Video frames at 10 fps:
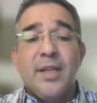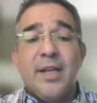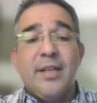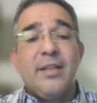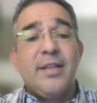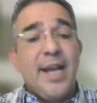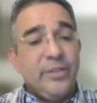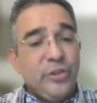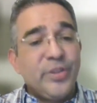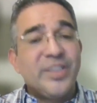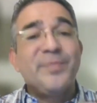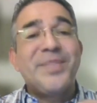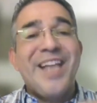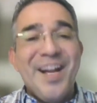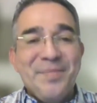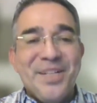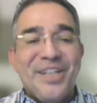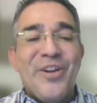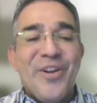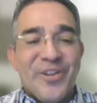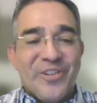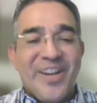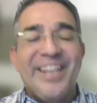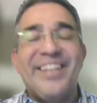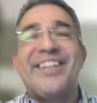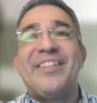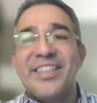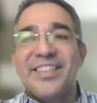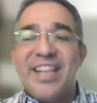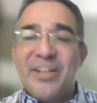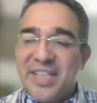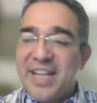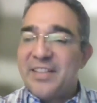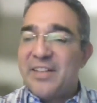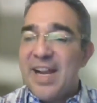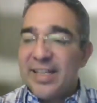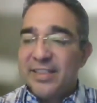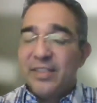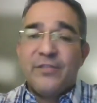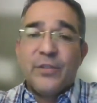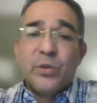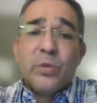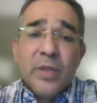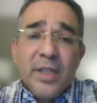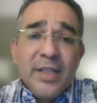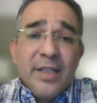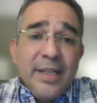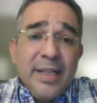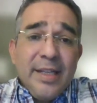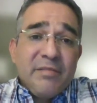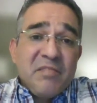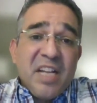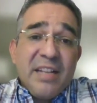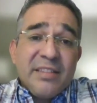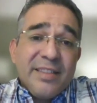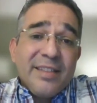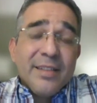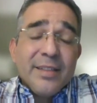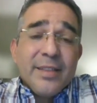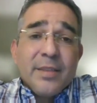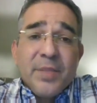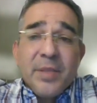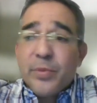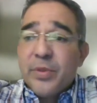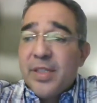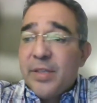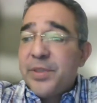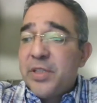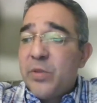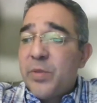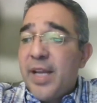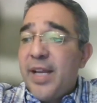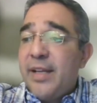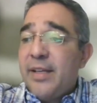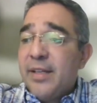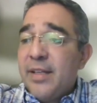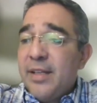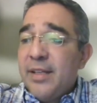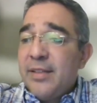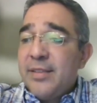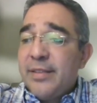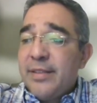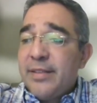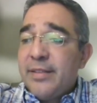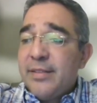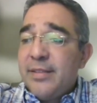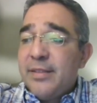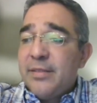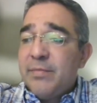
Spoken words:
And that took some time to learn, right? Because I was out there acting a fool and signaling to people that it was okay to